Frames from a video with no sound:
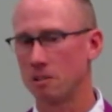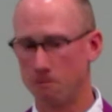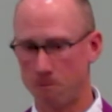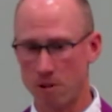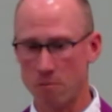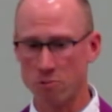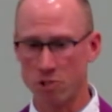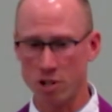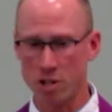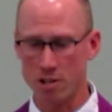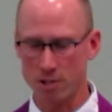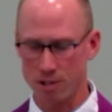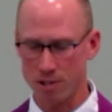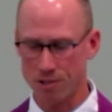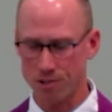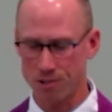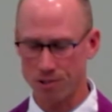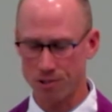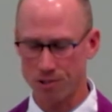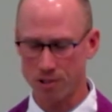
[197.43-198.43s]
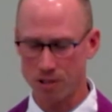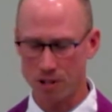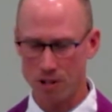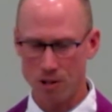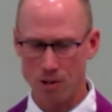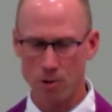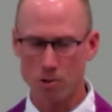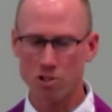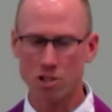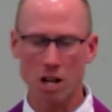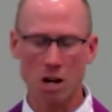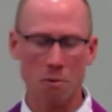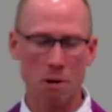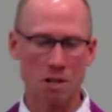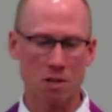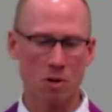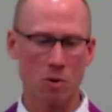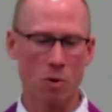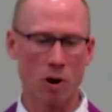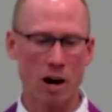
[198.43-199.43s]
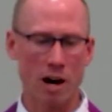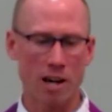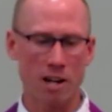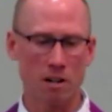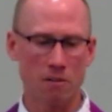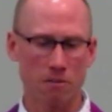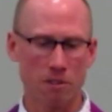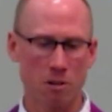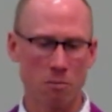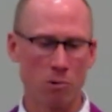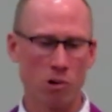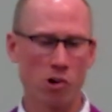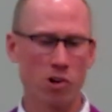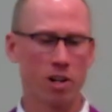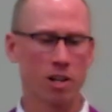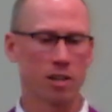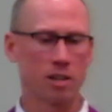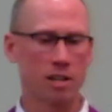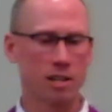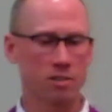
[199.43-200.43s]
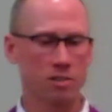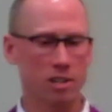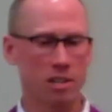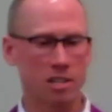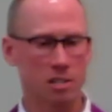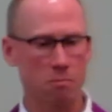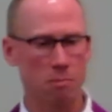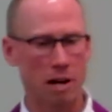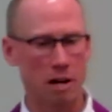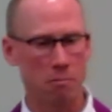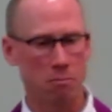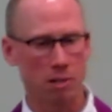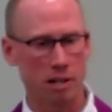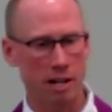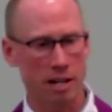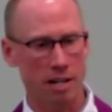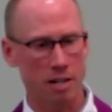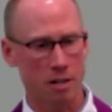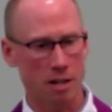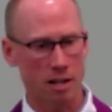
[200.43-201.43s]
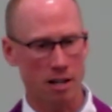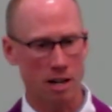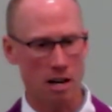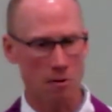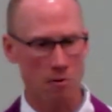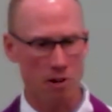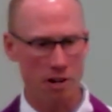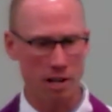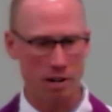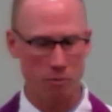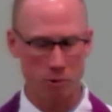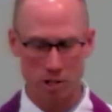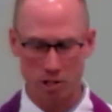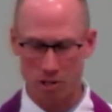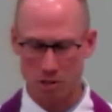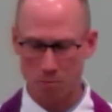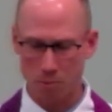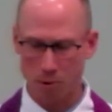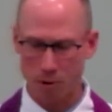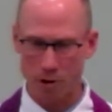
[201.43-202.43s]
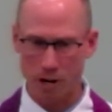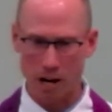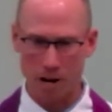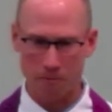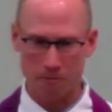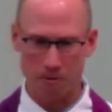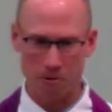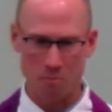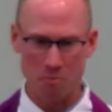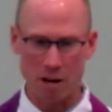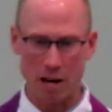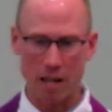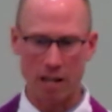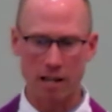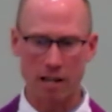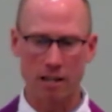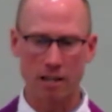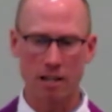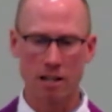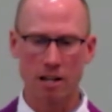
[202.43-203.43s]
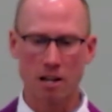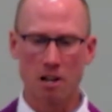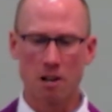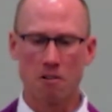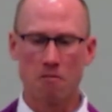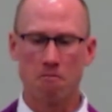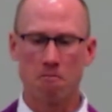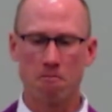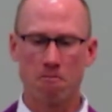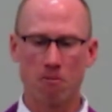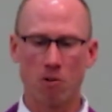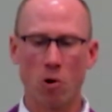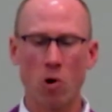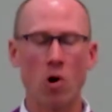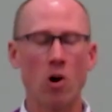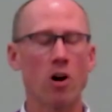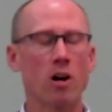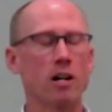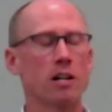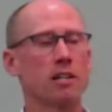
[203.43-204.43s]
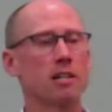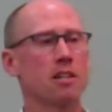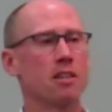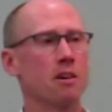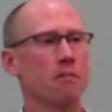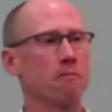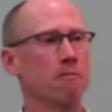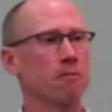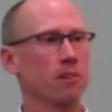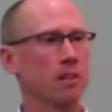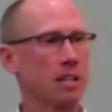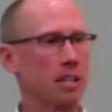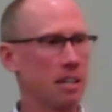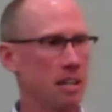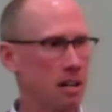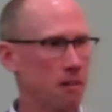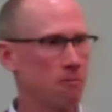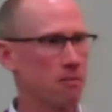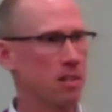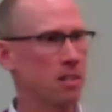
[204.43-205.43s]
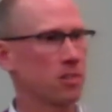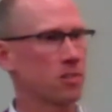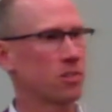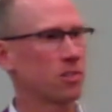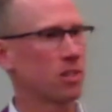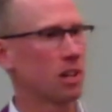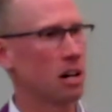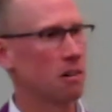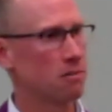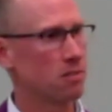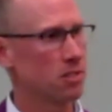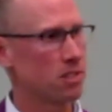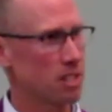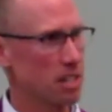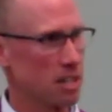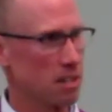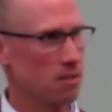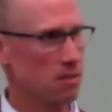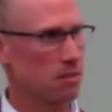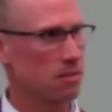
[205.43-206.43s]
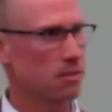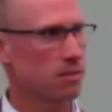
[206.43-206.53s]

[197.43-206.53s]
From Jesus, who said about the wine of communion, This is my blood of the covenant, which is poured out for many for the forgiveness of sins.